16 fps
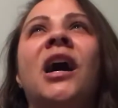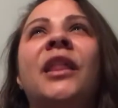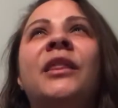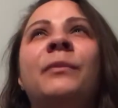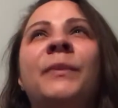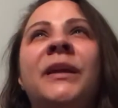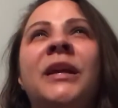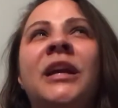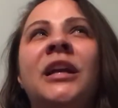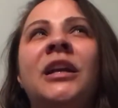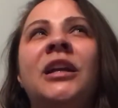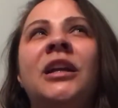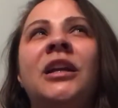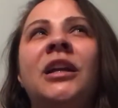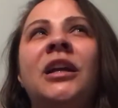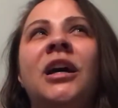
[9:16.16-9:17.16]
the
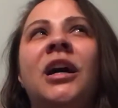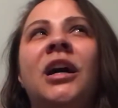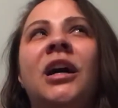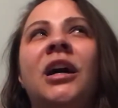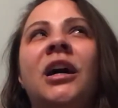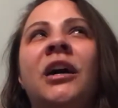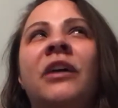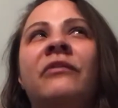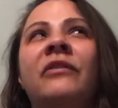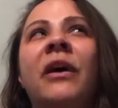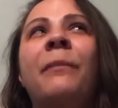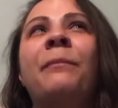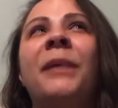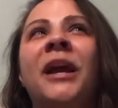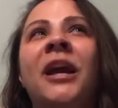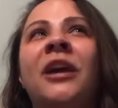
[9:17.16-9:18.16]
beginning of
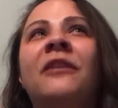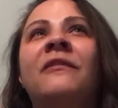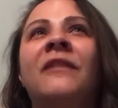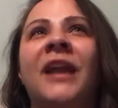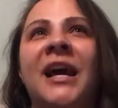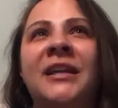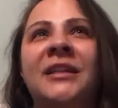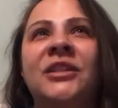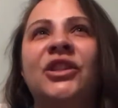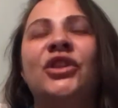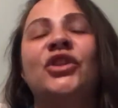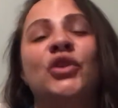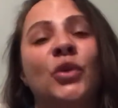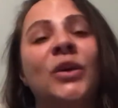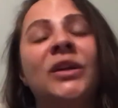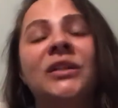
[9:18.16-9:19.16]
May of last year,
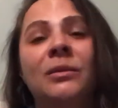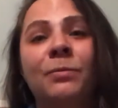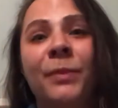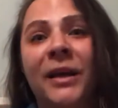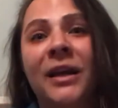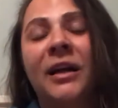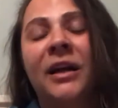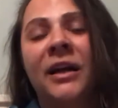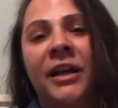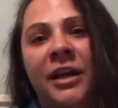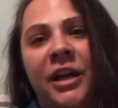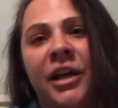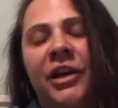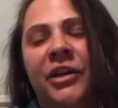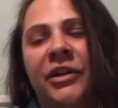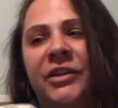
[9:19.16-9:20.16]
so it's been a
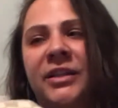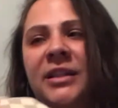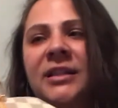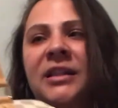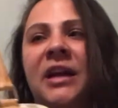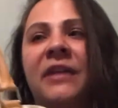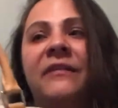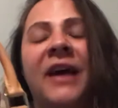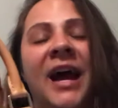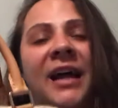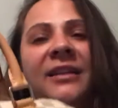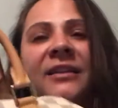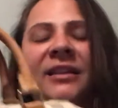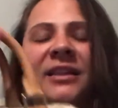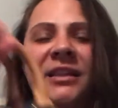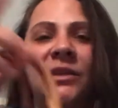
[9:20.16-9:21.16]
year since I've had
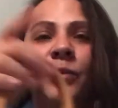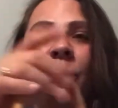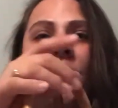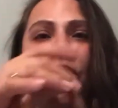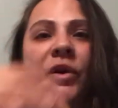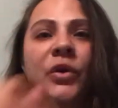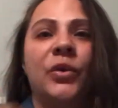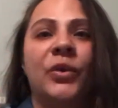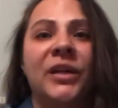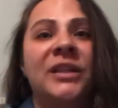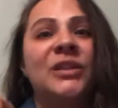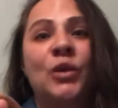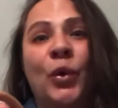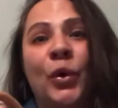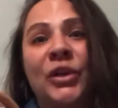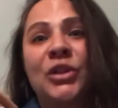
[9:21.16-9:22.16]
this one, or
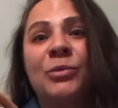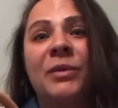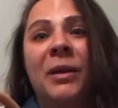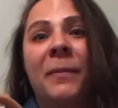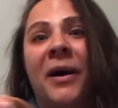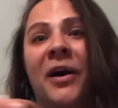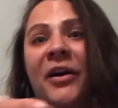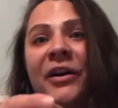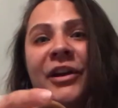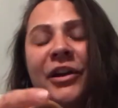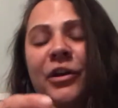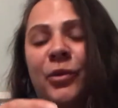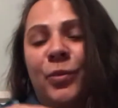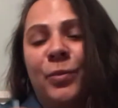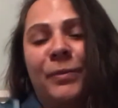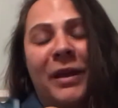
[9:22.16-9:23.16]
it's going to be about a
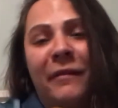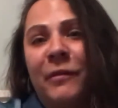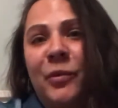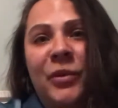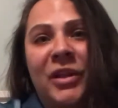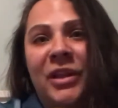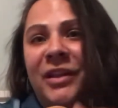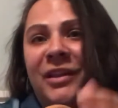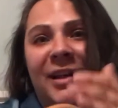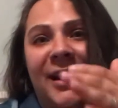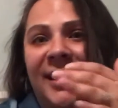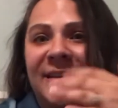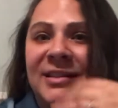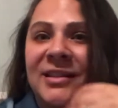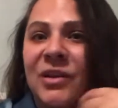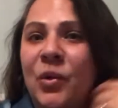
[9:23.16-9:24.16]
year, maybe within the
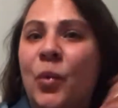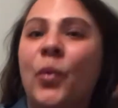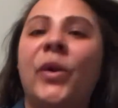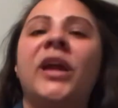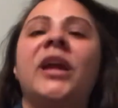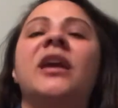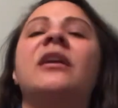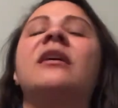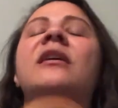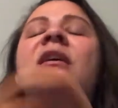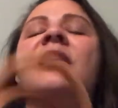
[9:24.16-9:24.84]
next week,